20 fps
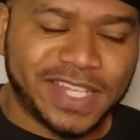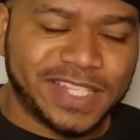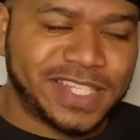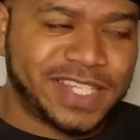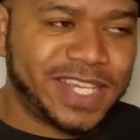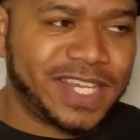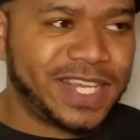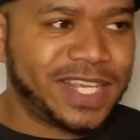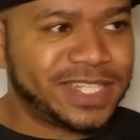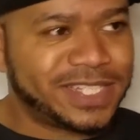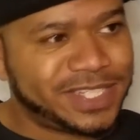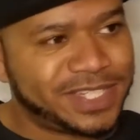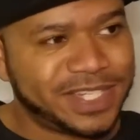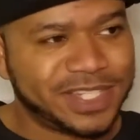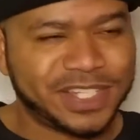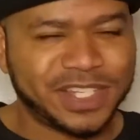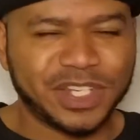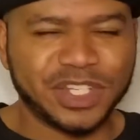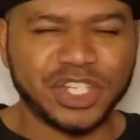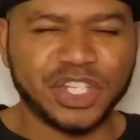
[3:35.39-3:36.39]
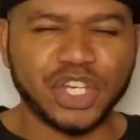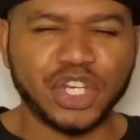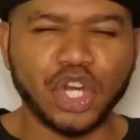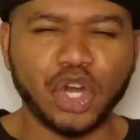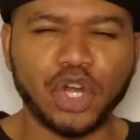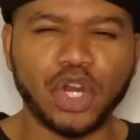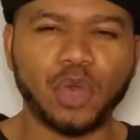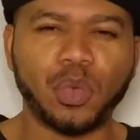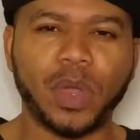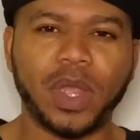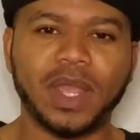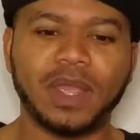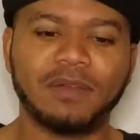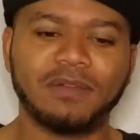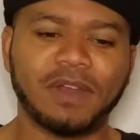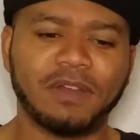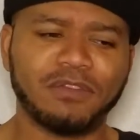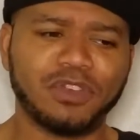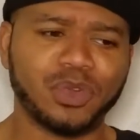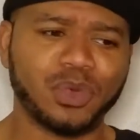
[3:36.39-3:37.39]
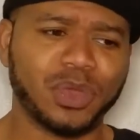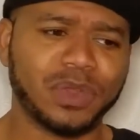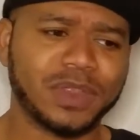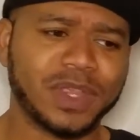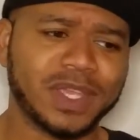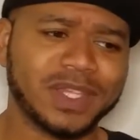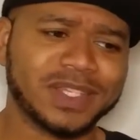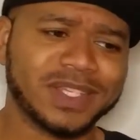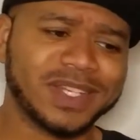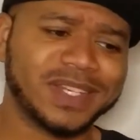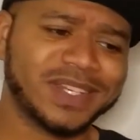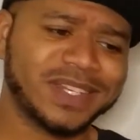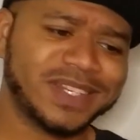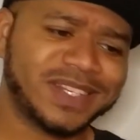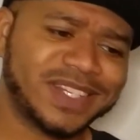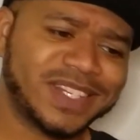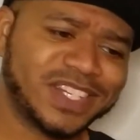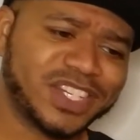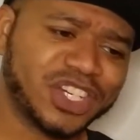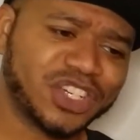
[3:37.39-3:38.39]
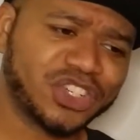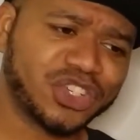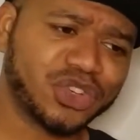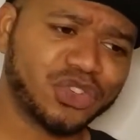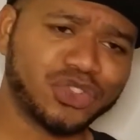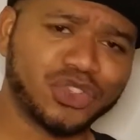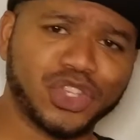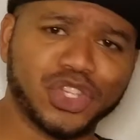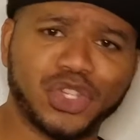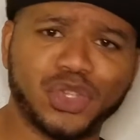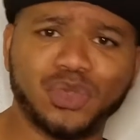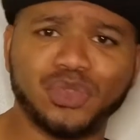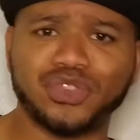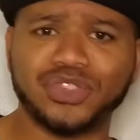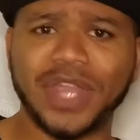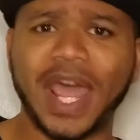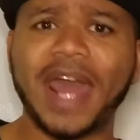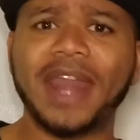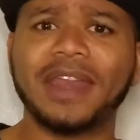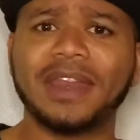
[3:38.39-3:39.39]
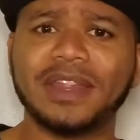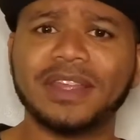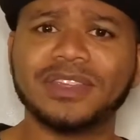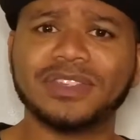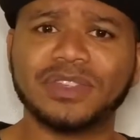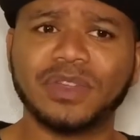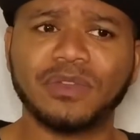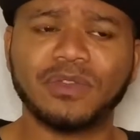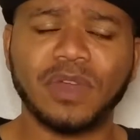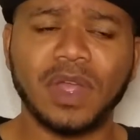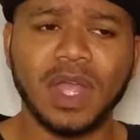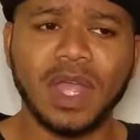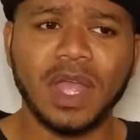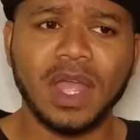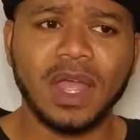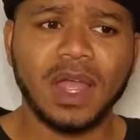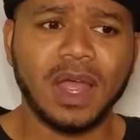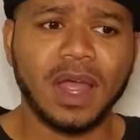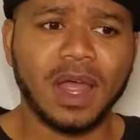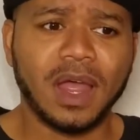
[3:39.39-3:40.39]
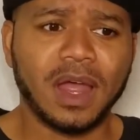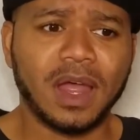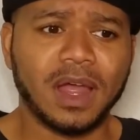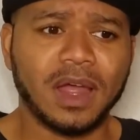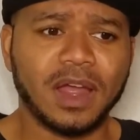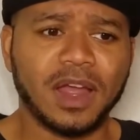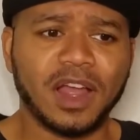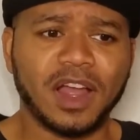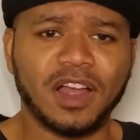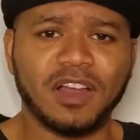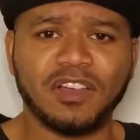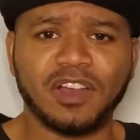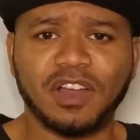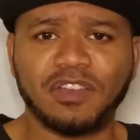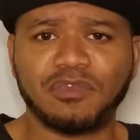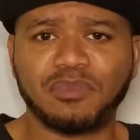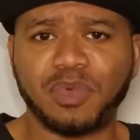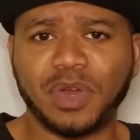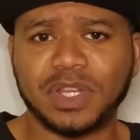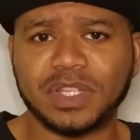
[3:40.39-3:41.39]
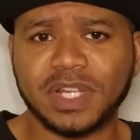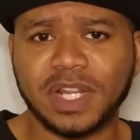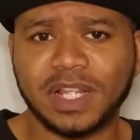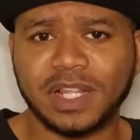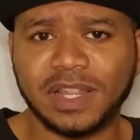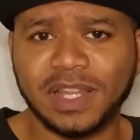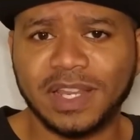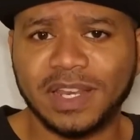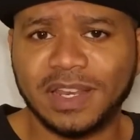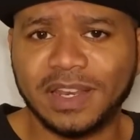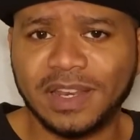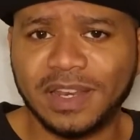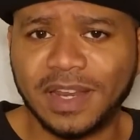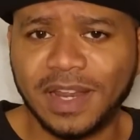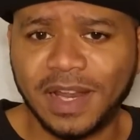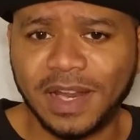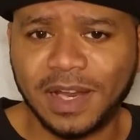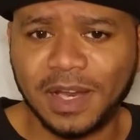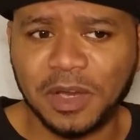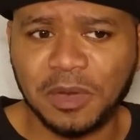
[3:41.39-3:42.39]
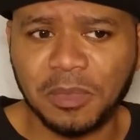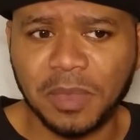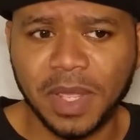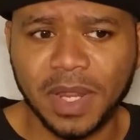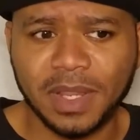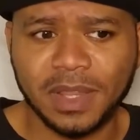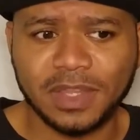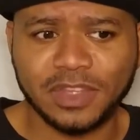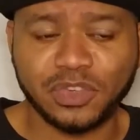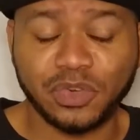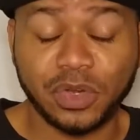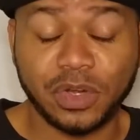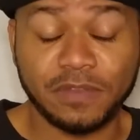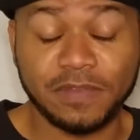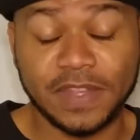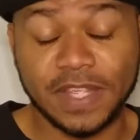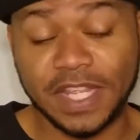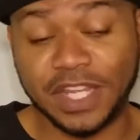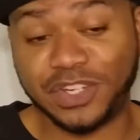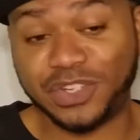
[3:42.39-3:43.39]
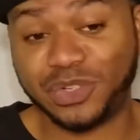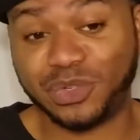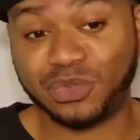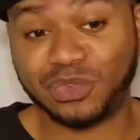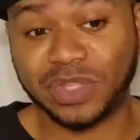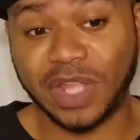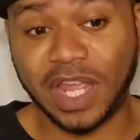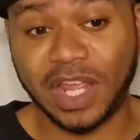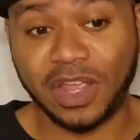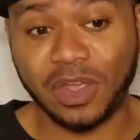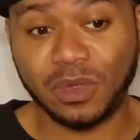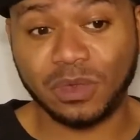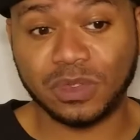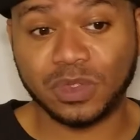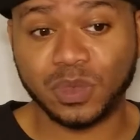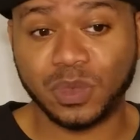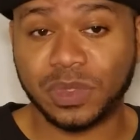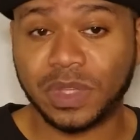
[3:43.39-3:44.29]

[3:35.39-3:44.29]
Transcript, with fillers: It's, it's, it's a dirty way of, of doing things, and it just shows you the two-sidedness of Uh, of President Clinton, um, and sort of the issues that goes with the